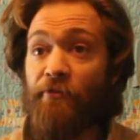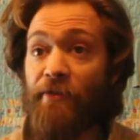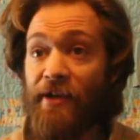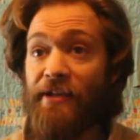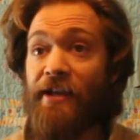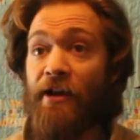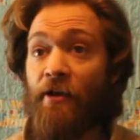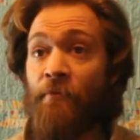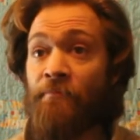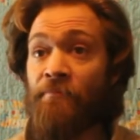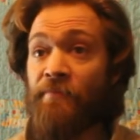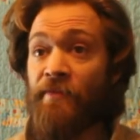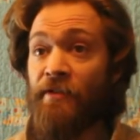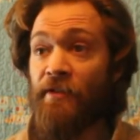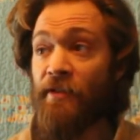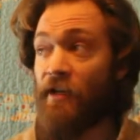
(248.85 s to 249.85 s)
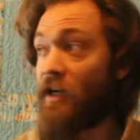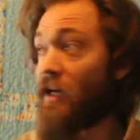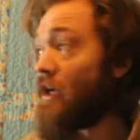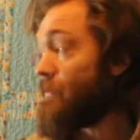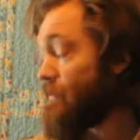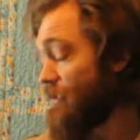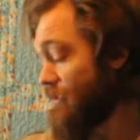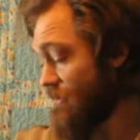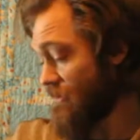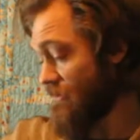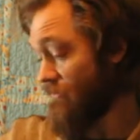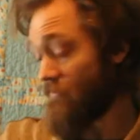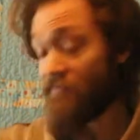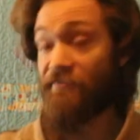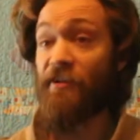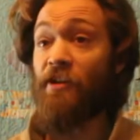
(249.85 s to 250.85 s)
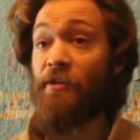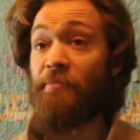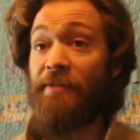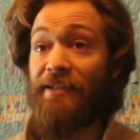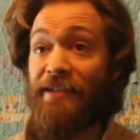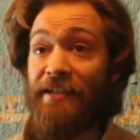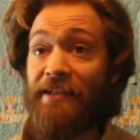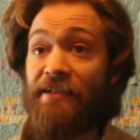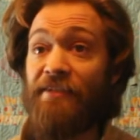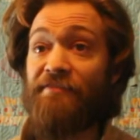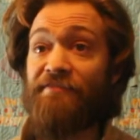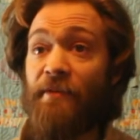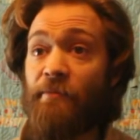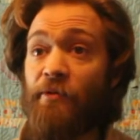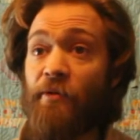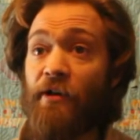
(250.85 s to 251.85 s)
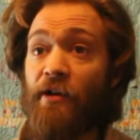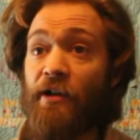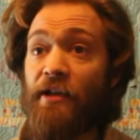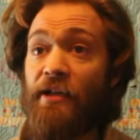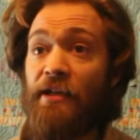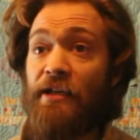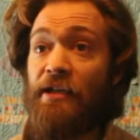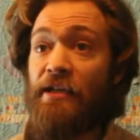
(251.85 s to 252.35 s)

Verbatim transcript: Right now, um, it is the very beginning of February.